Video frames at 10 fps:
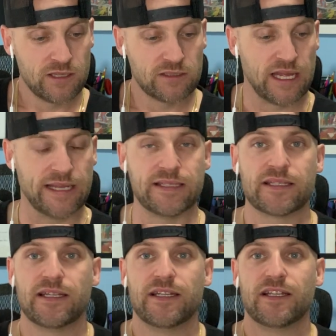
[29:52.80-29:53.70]
And
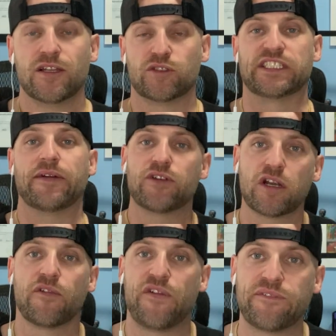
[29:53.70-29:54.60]

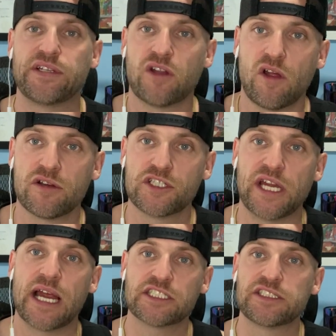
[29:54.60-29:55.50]
$750, you
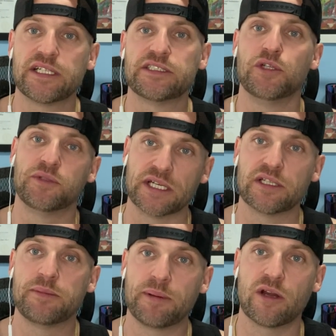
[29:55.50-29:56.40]
actually think the
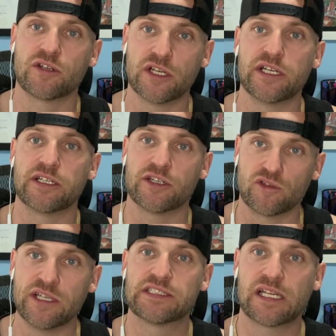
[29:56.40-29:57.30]
utility bill are going to
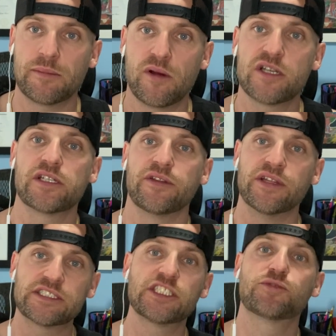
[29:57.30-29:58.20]
increase that much?
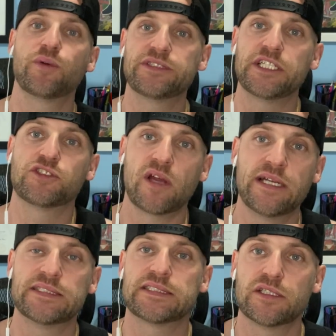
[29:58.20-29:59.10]
This is what they tried
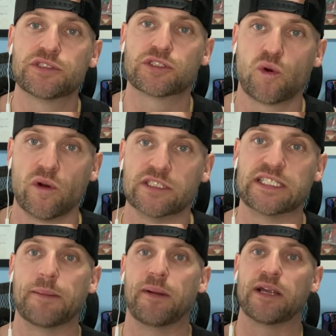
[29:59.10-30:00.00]
to tell the courts,
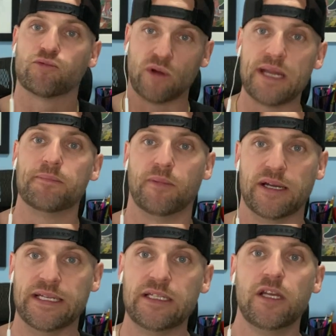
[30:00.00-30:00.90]
that my rent
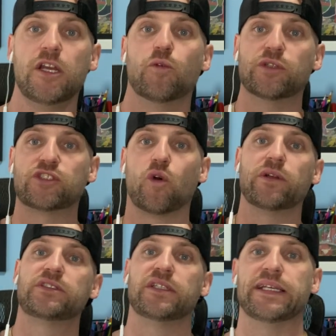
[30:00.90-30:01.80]
money was going
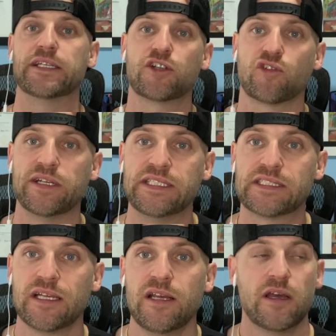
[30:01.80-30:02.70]
to the increase
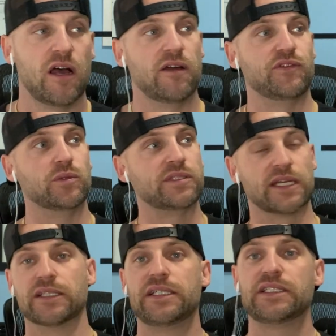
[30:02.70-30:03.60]
of utilities